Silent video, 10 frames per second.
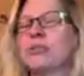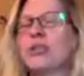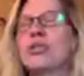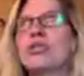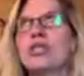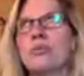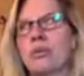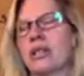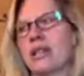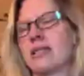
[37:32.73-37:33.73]

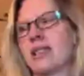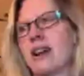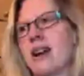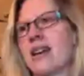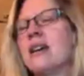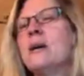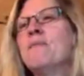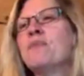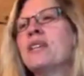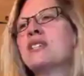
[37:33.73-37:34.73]
Super nice guy.
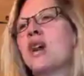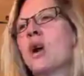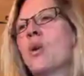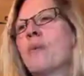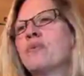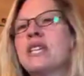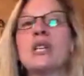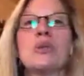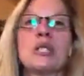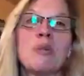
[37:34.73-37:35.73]
So
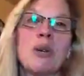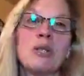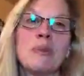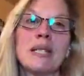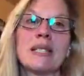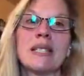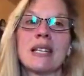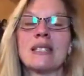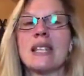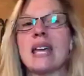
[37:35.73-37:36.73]
dinner was supposed to be at
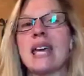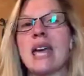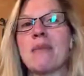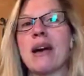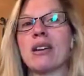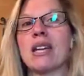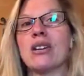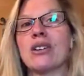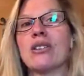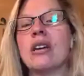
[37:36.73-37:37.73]
6. They came out
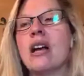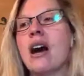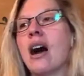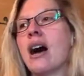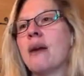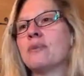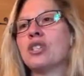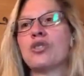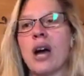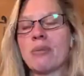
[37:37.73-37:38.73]
here to
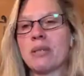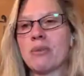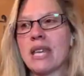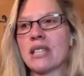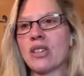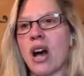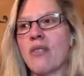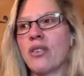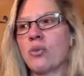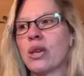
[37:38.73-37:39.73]
drop some things
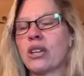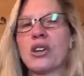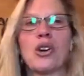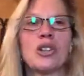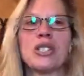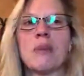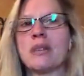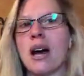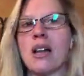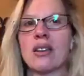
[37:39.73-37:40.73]
off, and we encouraged them
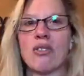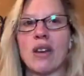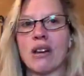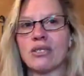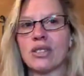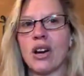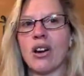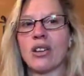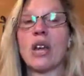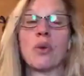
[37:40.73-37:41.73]
to hunt around
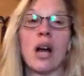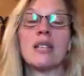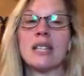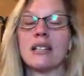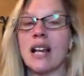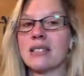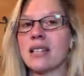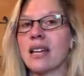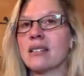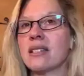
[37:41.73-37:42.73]
our, they were hunting last
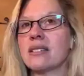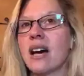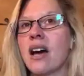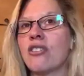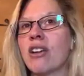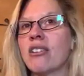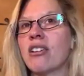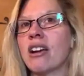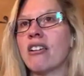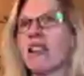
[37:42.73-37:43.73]
night, and to hunt around
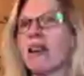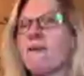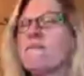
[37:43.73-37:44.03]
our area.